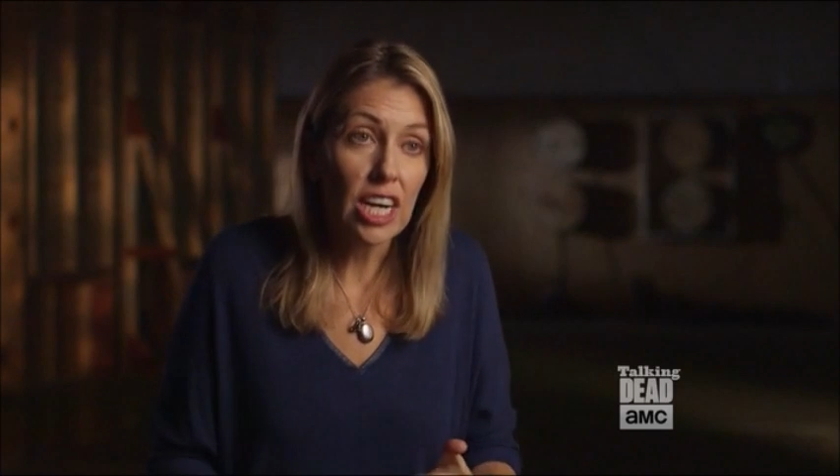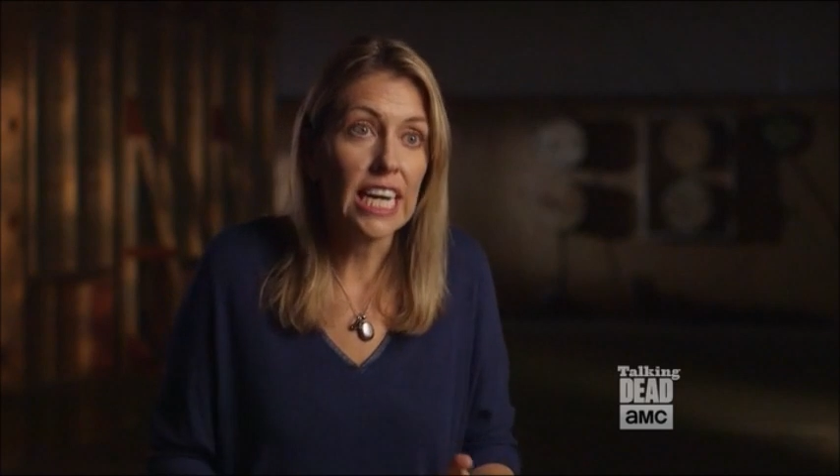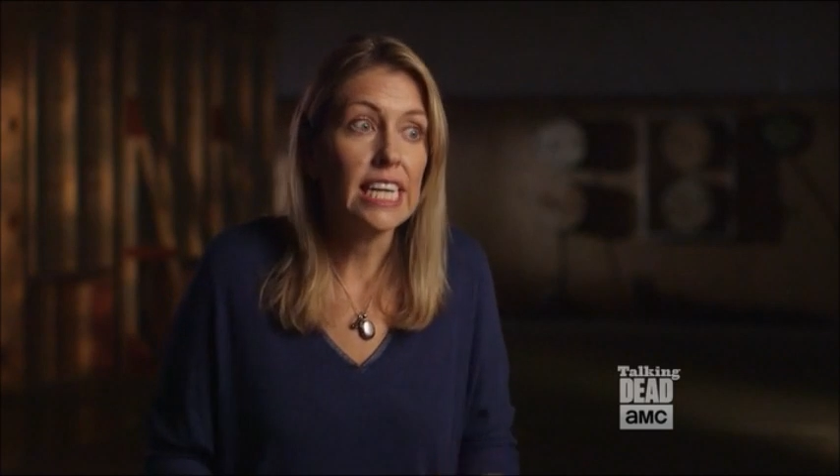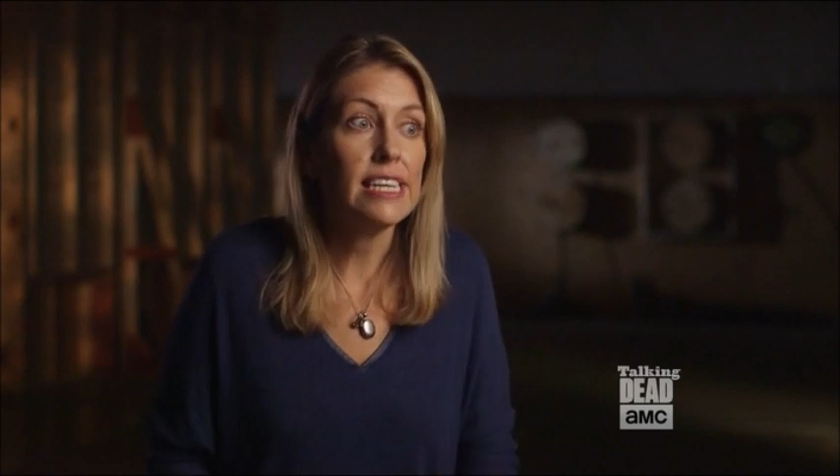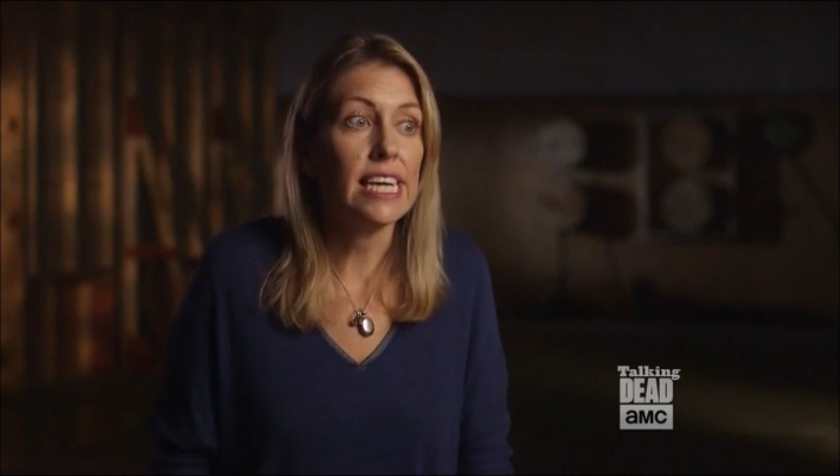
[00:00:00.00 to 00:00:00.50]

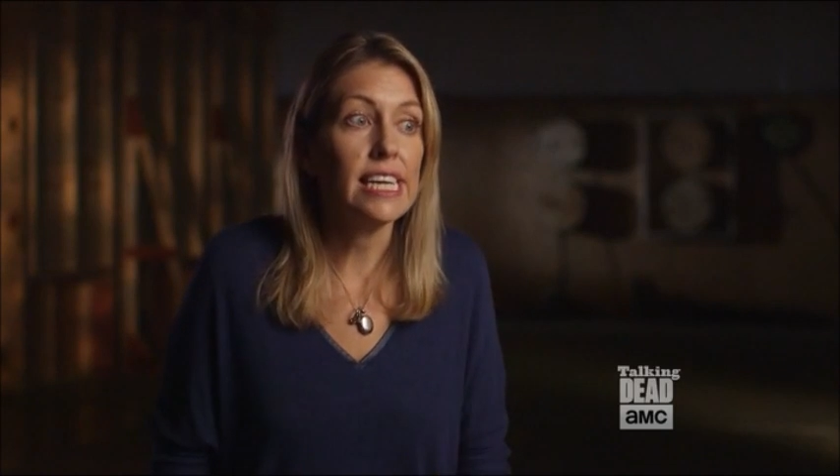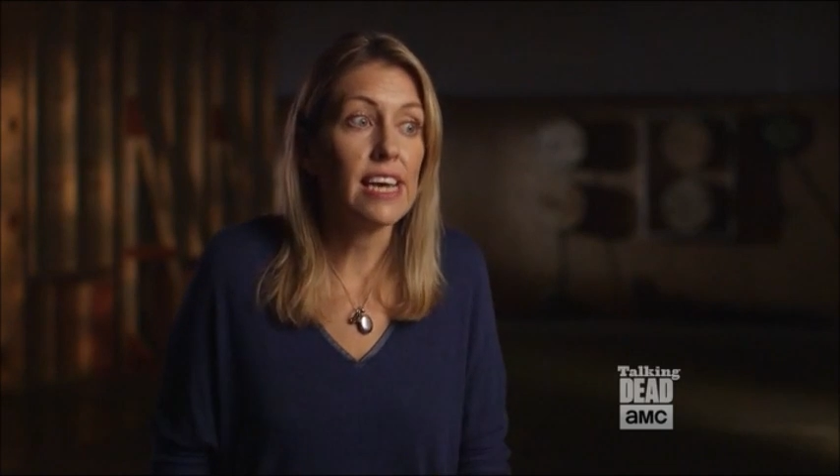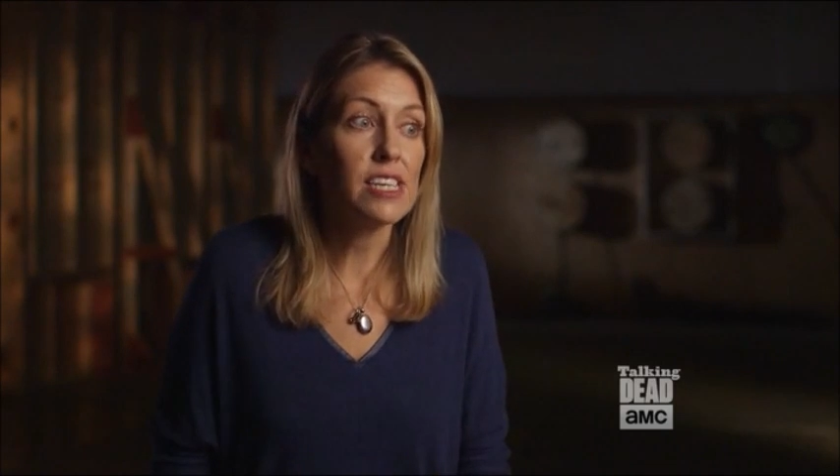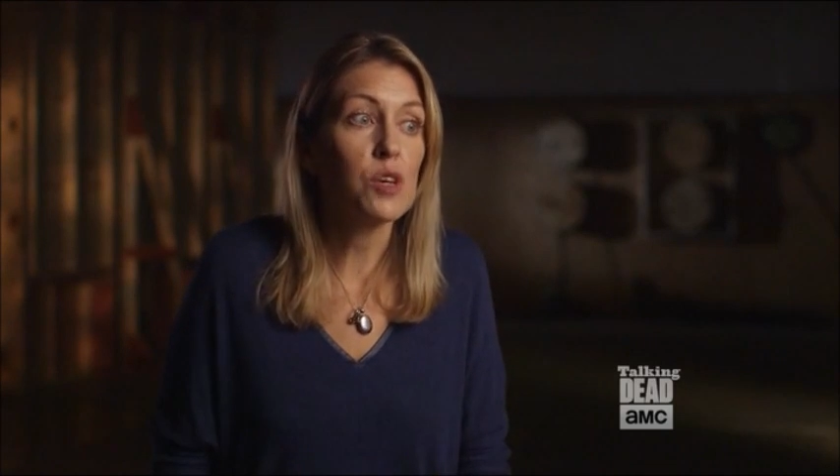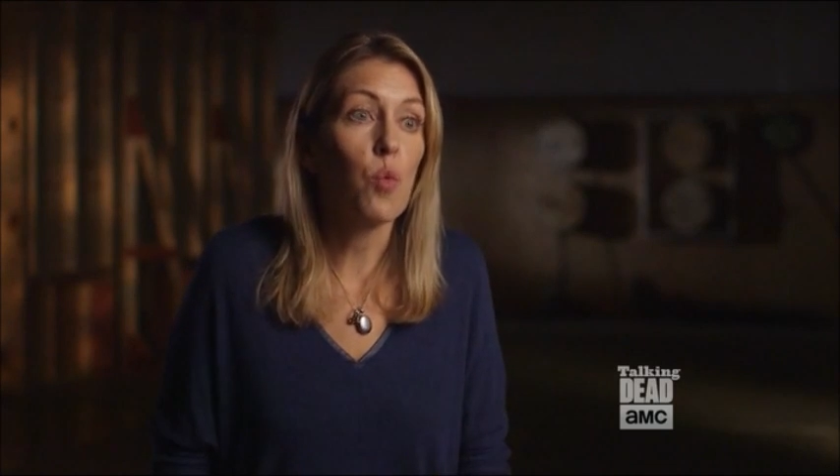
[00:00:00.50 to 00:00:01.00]
He
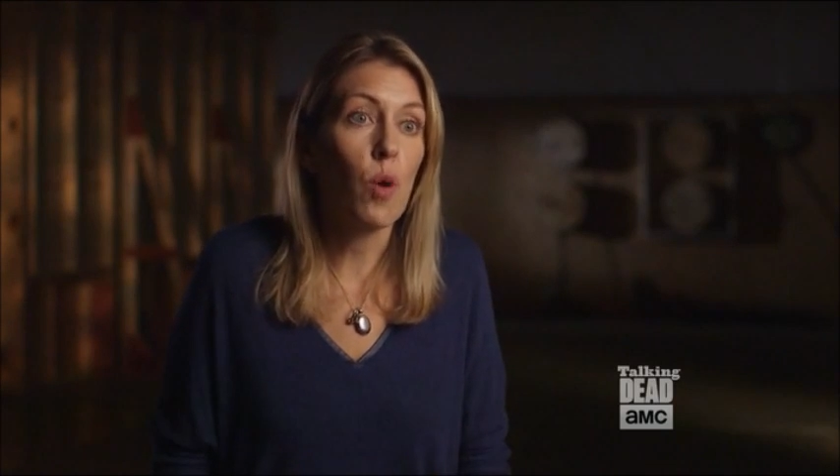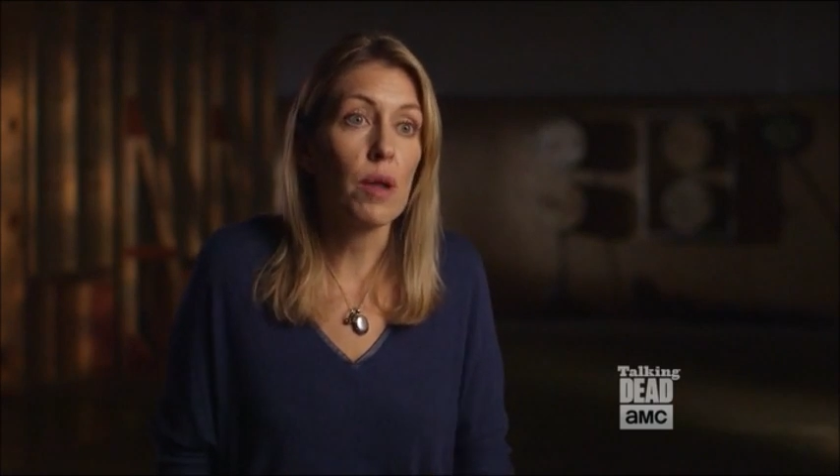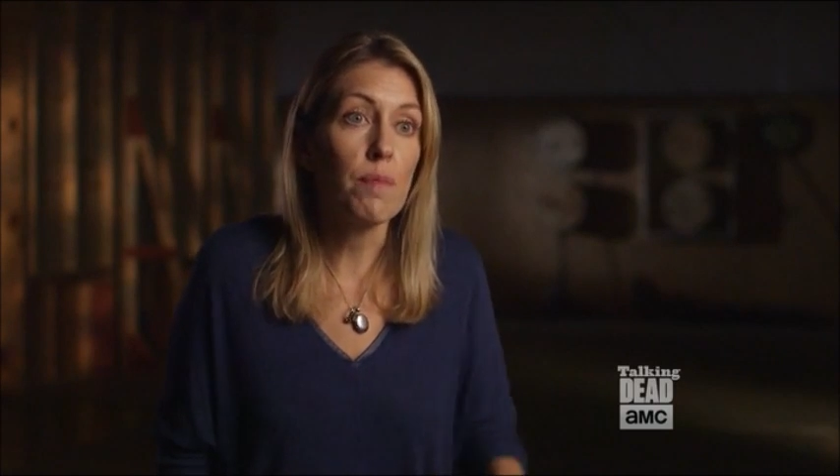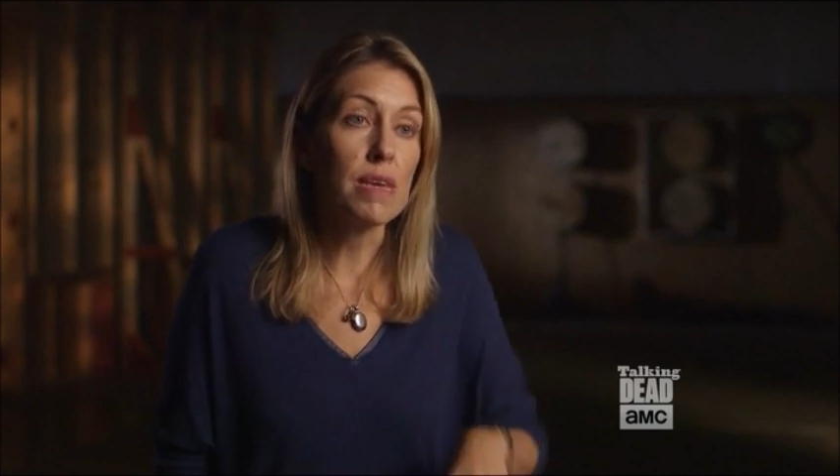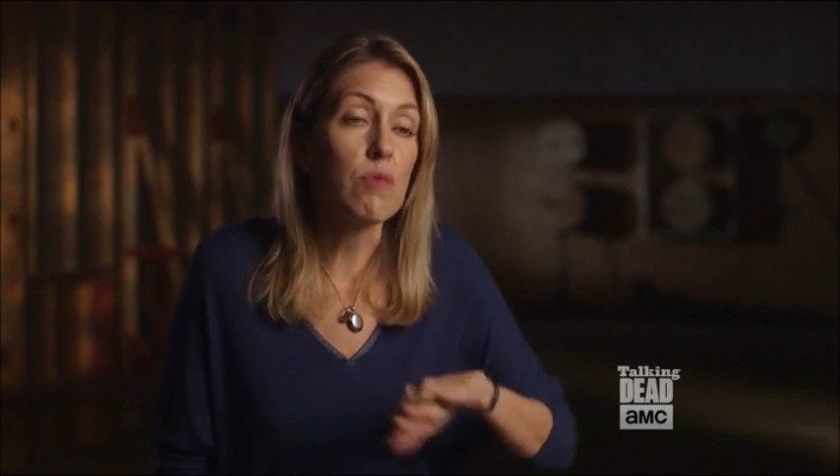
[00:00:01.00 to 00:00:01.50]
doesn't
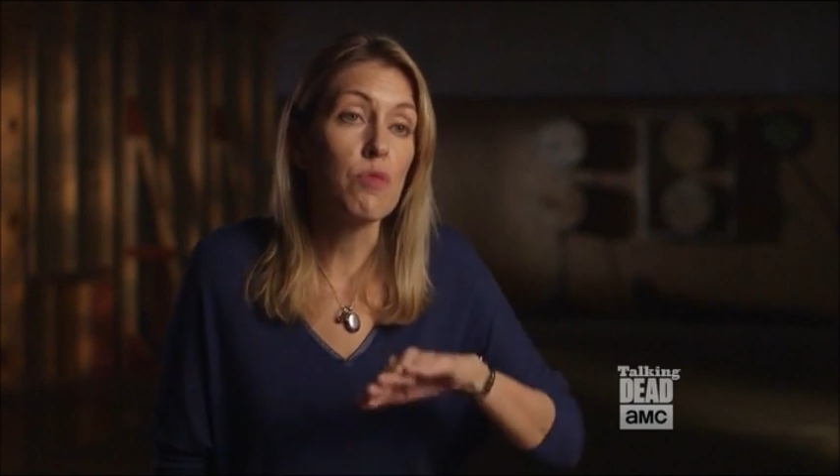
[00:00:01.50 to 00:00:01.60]
want to be